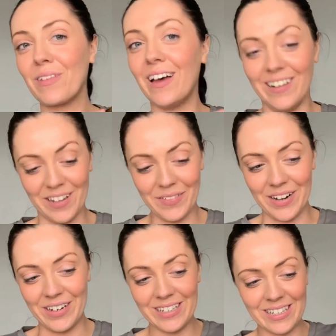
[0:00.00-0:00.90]
another
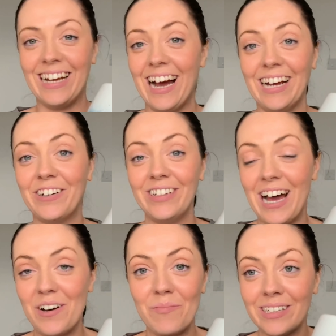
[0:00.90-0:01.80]
vase. Yeah, I couldn't
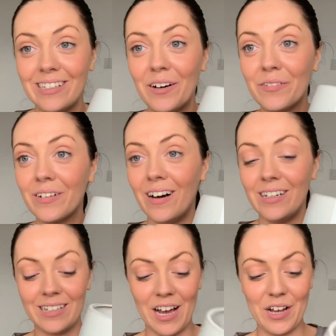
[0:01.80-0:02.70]
help myself,
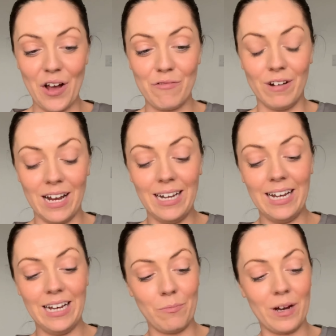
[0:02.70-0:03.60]
guys. Like, I
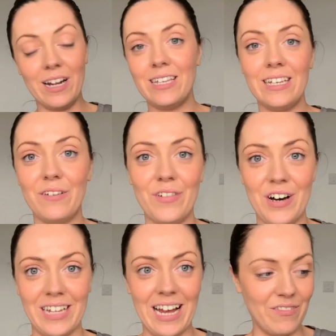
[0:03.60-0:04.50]
really, when I see a
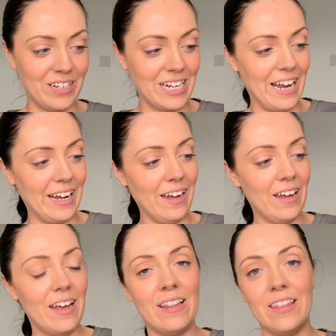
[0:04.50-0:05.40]
vase, I have to get it.
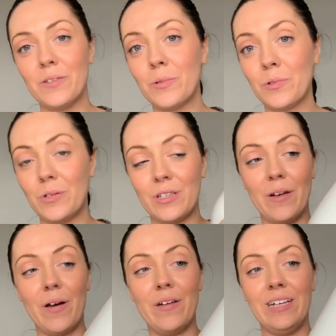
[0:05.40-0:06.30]
This was also
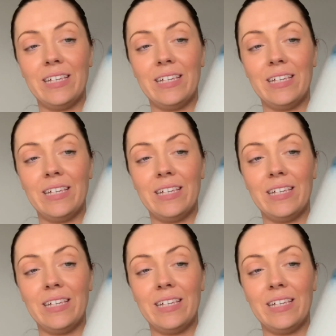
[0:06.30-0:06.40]
only